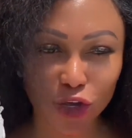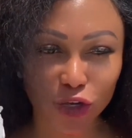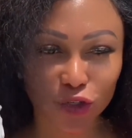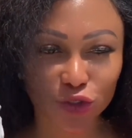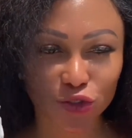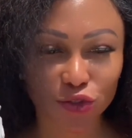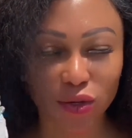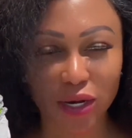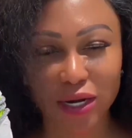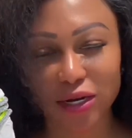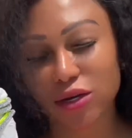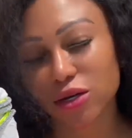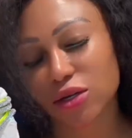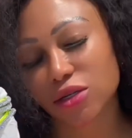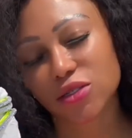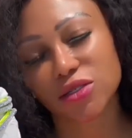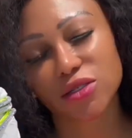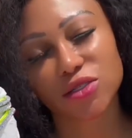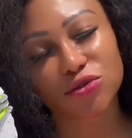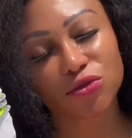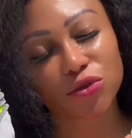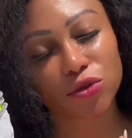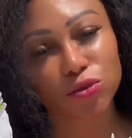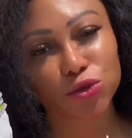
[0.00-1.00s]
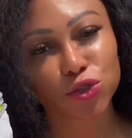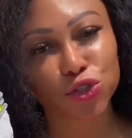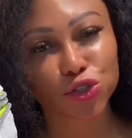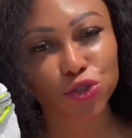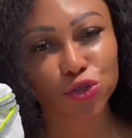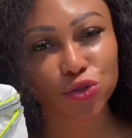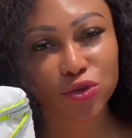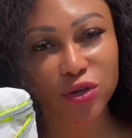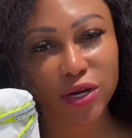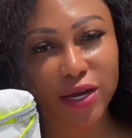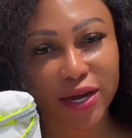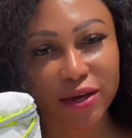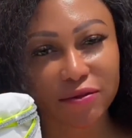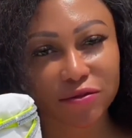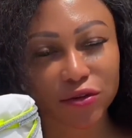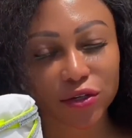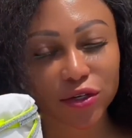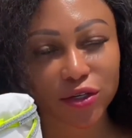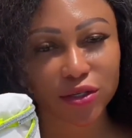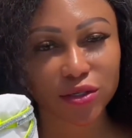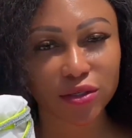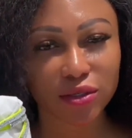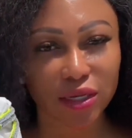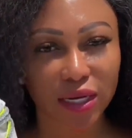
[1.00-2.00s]
So I got this from Shoe
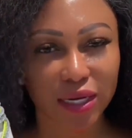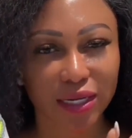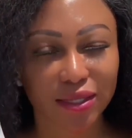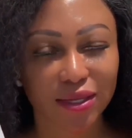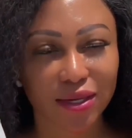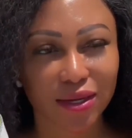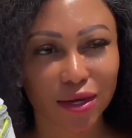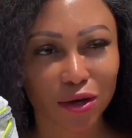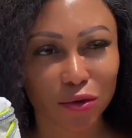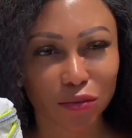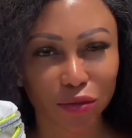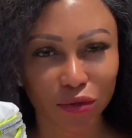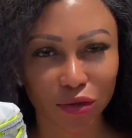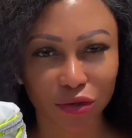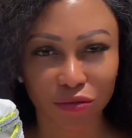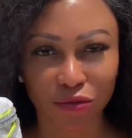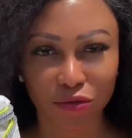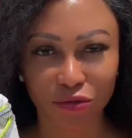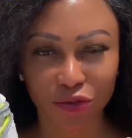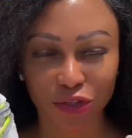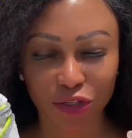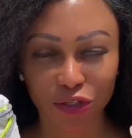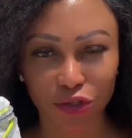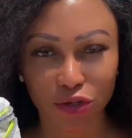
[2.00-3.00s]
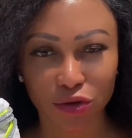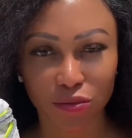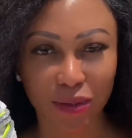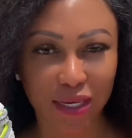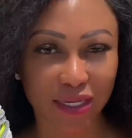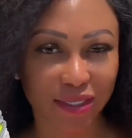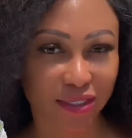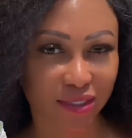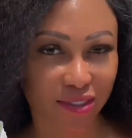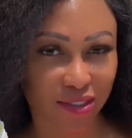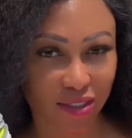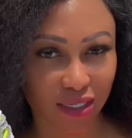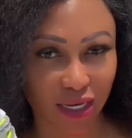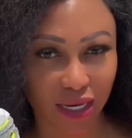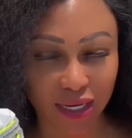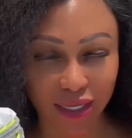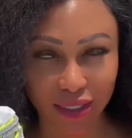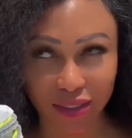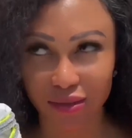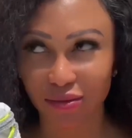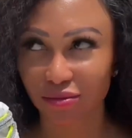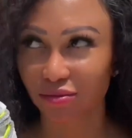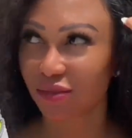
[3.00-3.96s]
Heaven. I think I'll put a video by the side